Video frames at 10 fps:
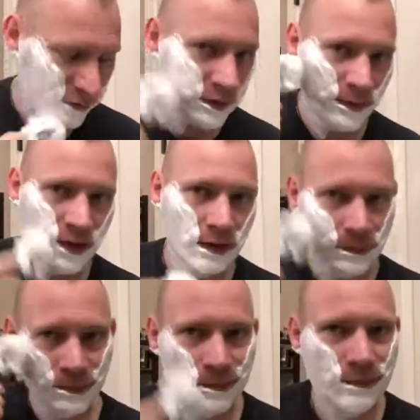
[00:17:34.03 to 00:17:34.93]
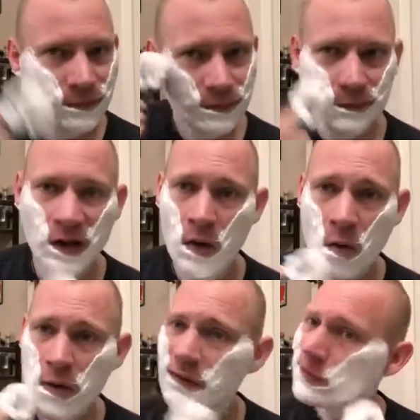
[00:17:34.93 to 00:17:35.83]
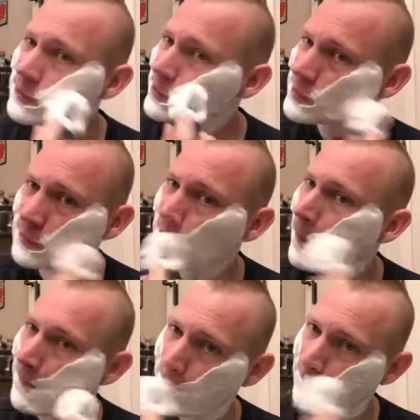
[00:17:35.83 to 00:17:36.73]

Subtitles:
from the oils and the